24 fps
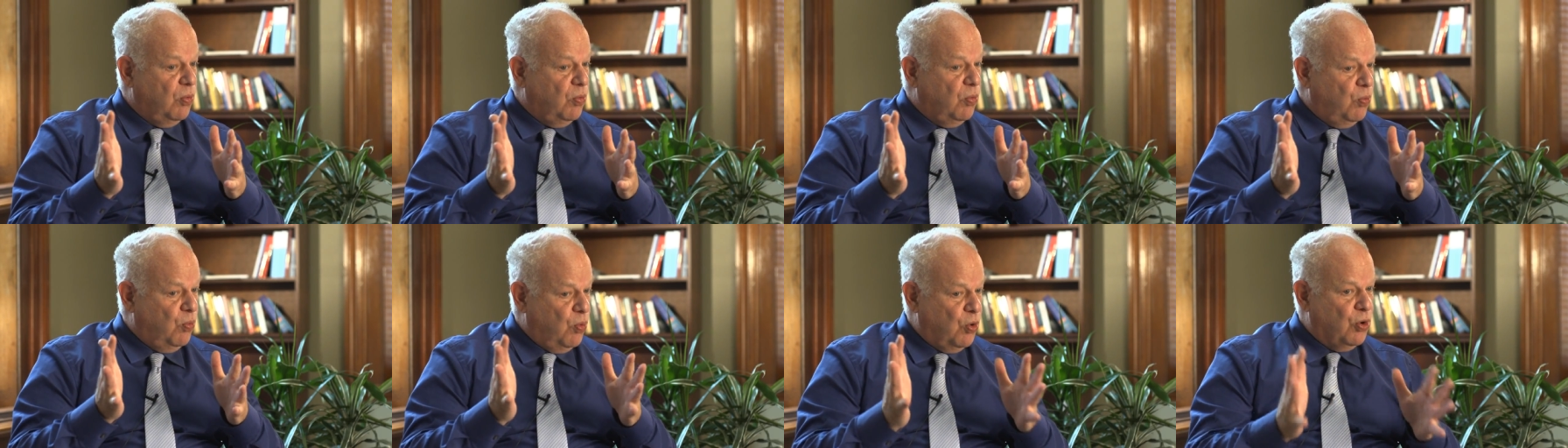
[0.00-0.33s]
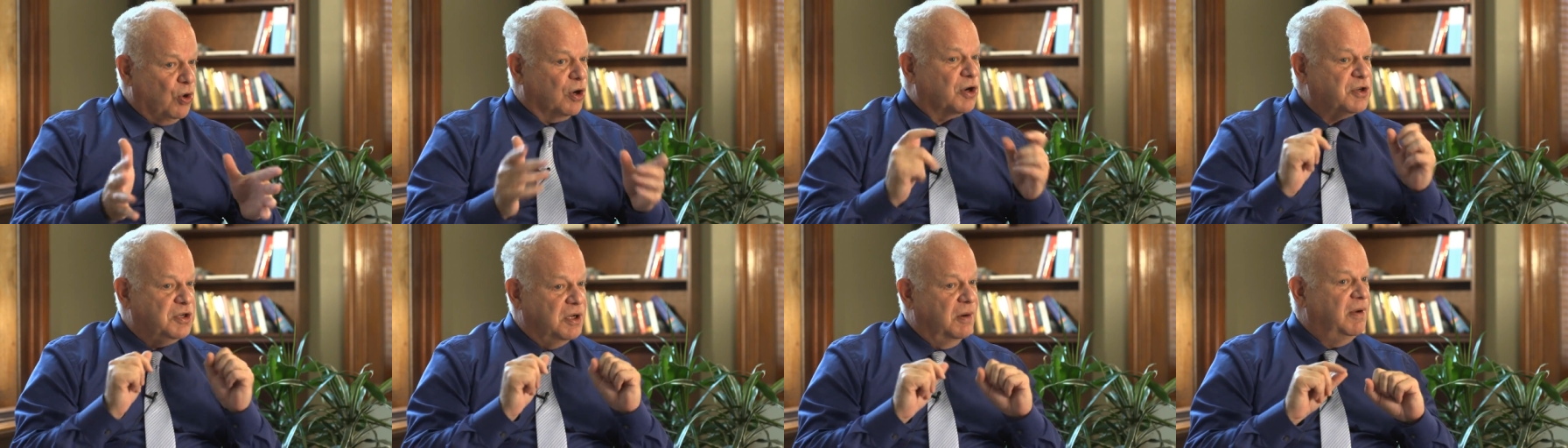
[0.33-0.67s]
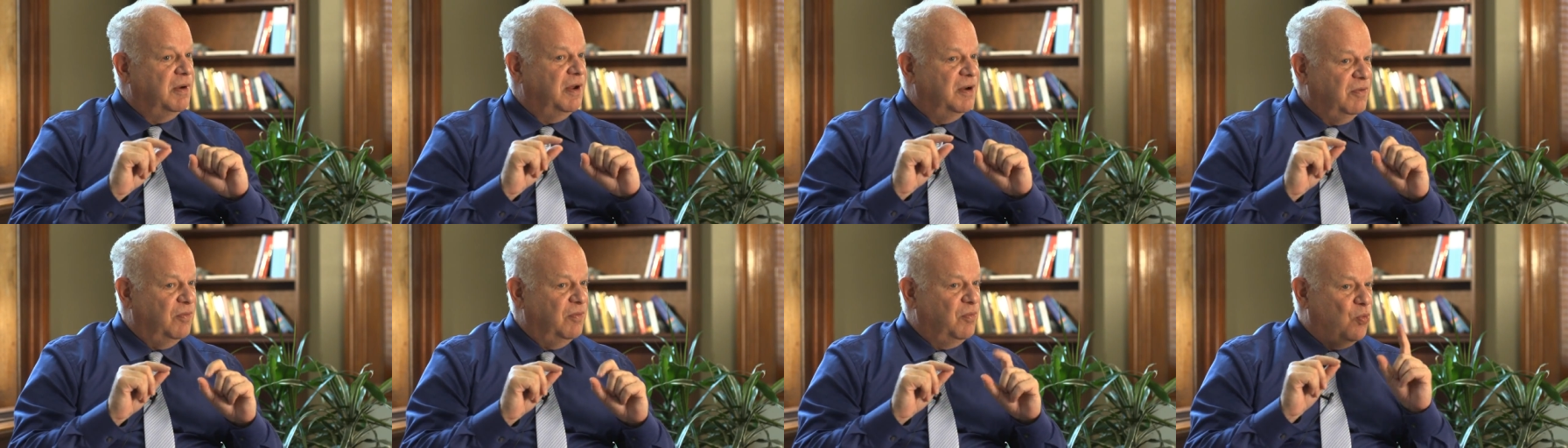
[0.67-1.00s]
works, and
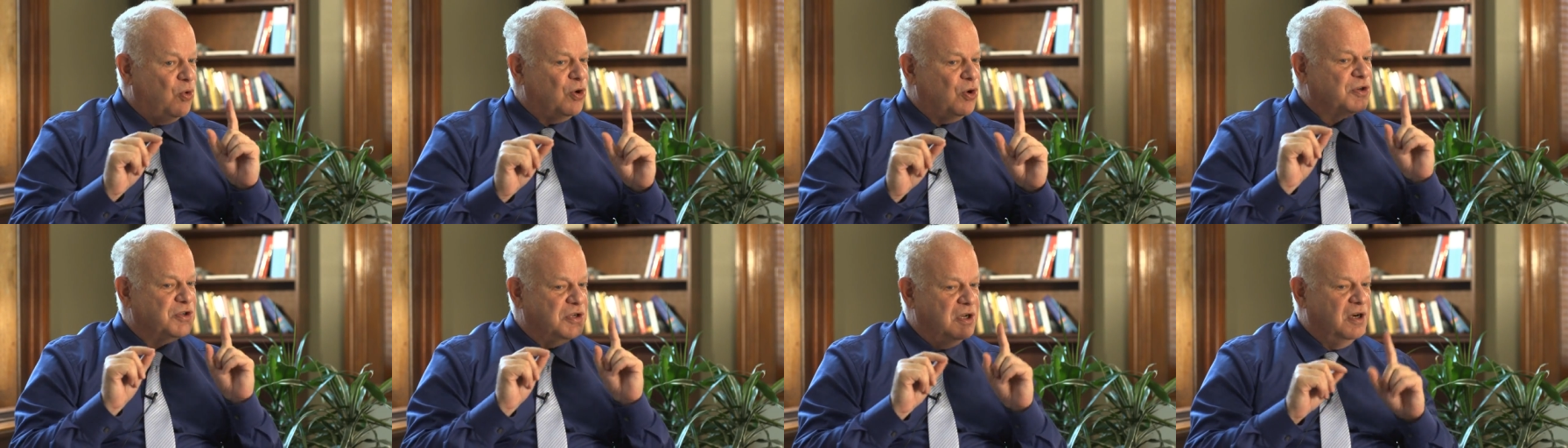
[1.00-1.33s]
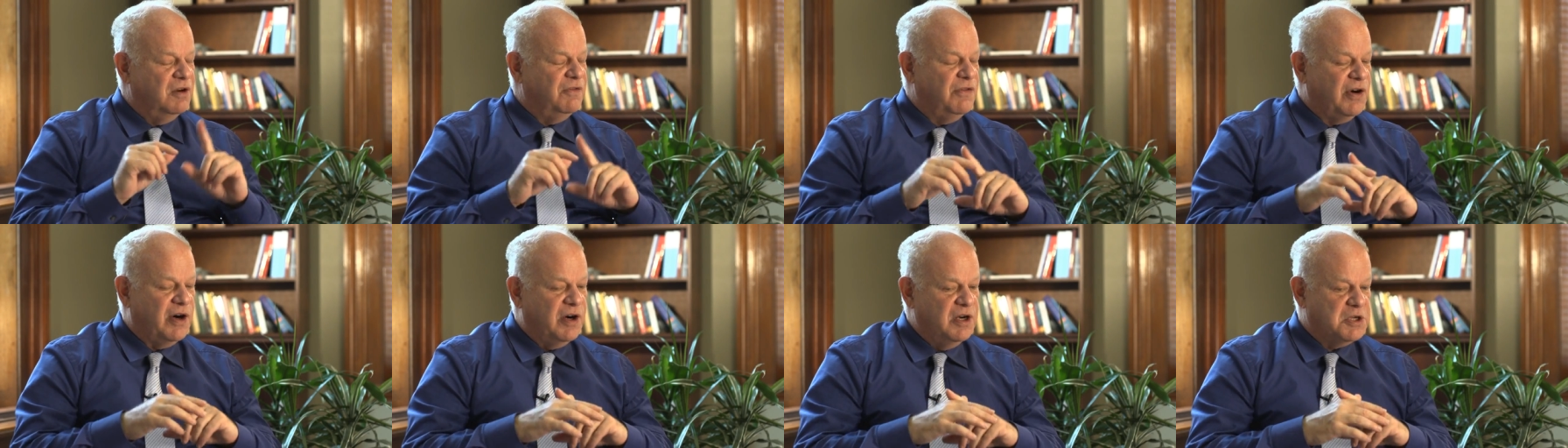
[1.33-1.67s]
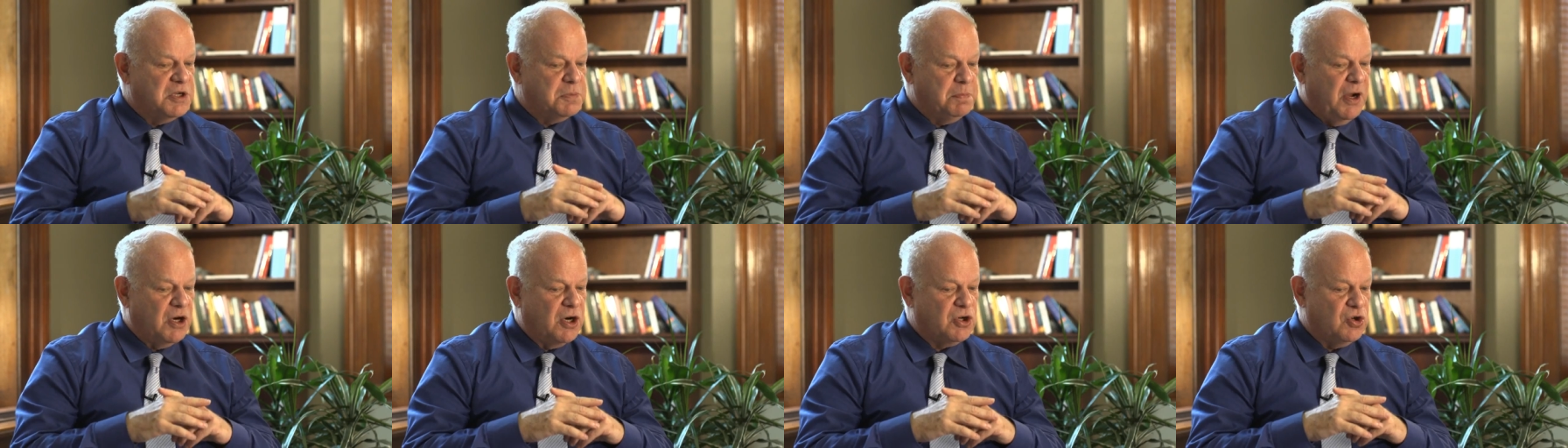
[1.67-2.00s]
it works in a very
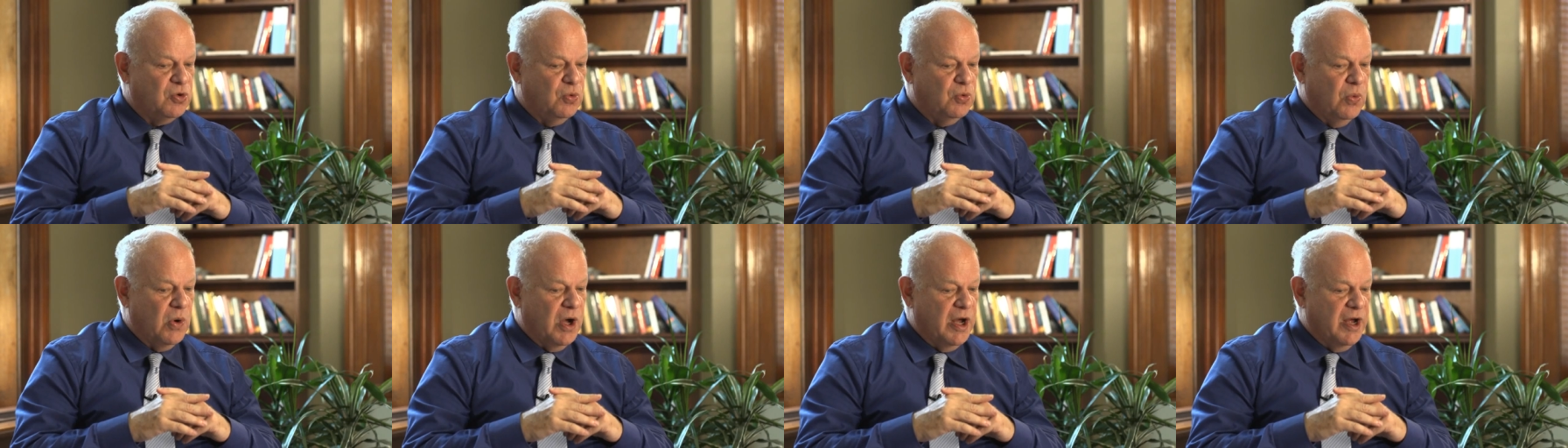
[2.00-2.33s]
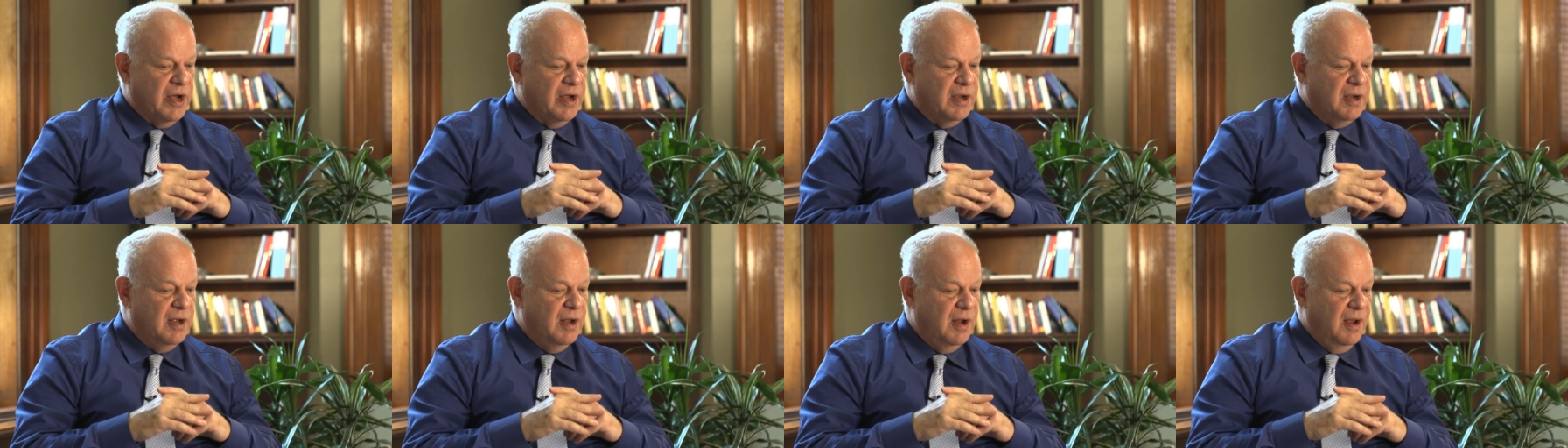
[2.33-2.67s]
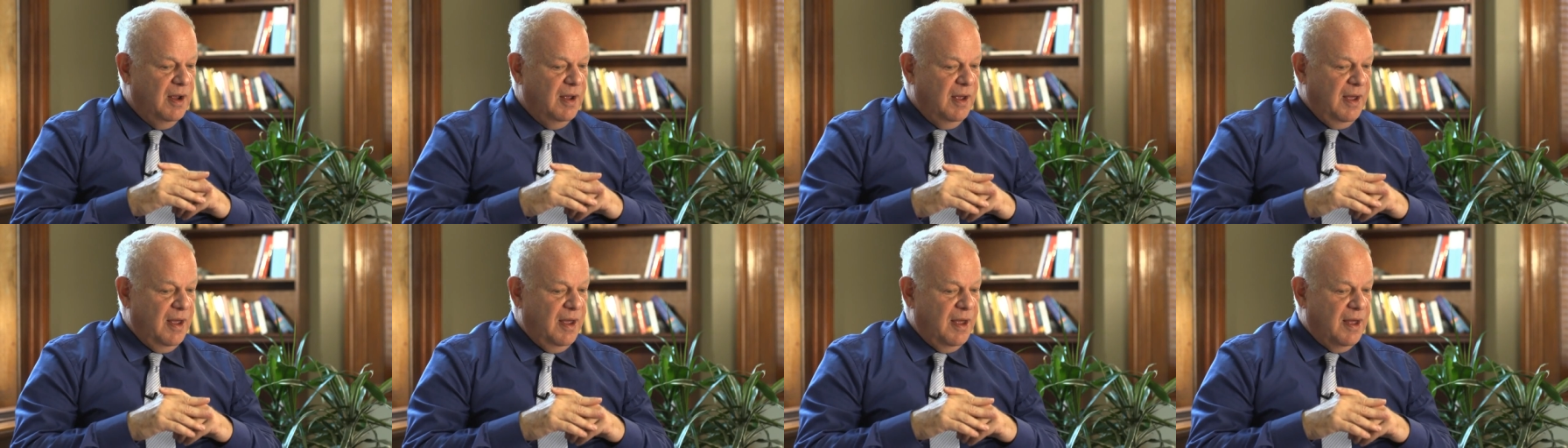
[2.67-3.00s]
special way,
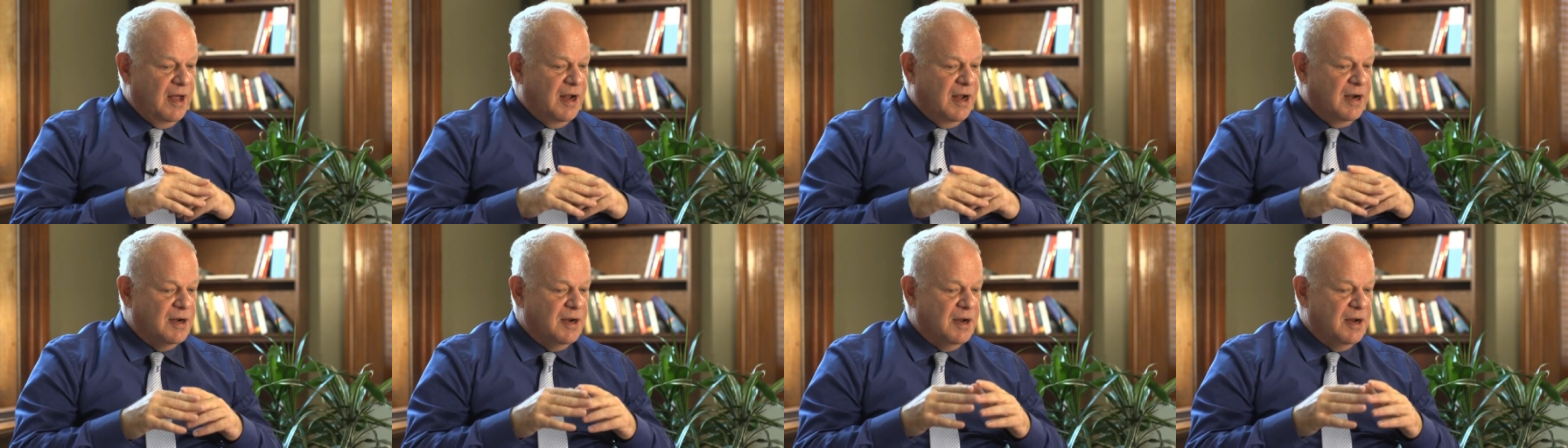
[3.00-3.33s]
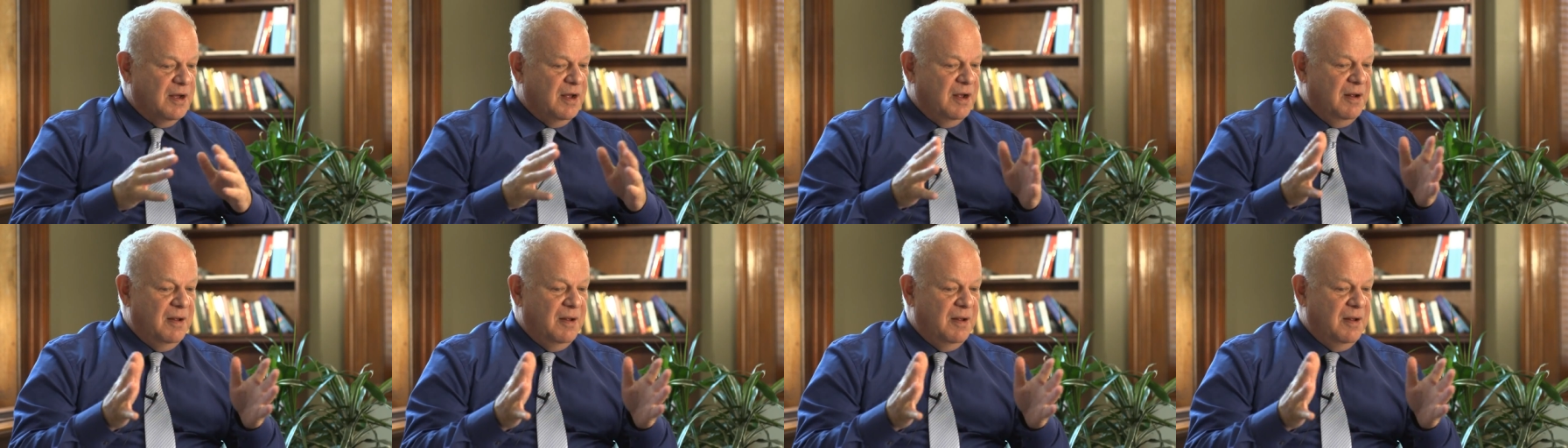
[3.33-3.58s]
and